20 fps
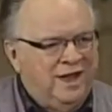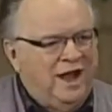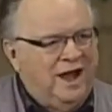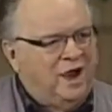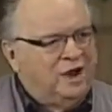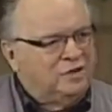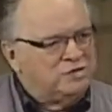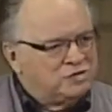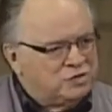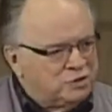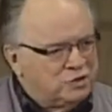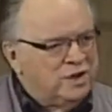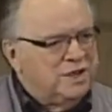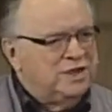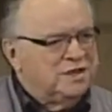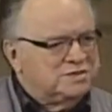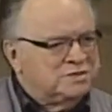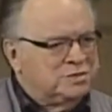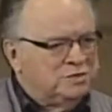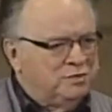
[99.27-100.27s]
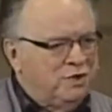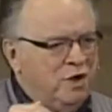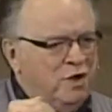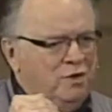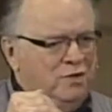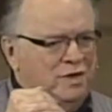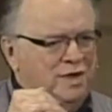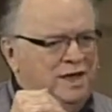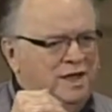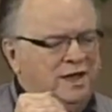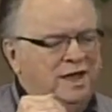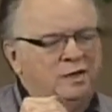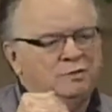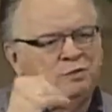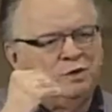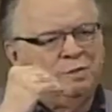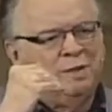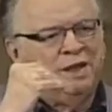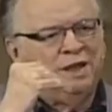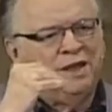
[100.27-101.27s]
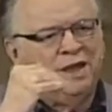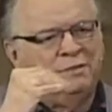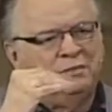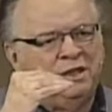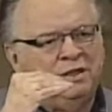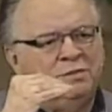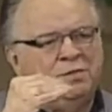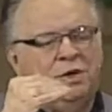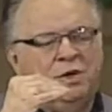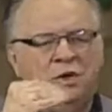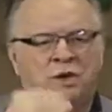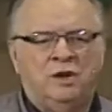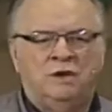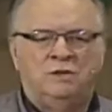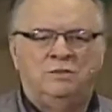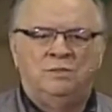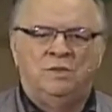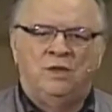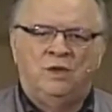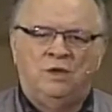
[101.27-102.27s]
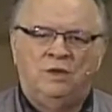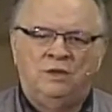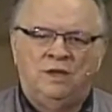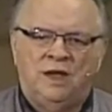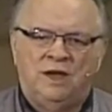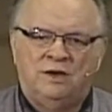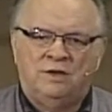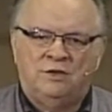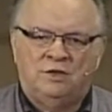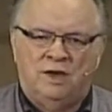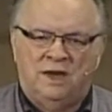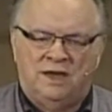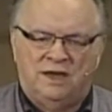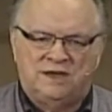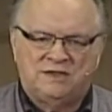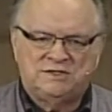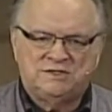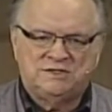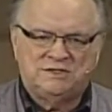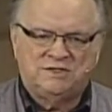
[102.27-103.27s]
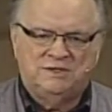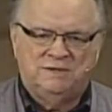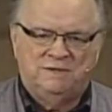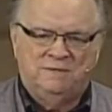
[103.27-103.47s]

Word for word: Our tree is growing and we're becoming more and more like Christ.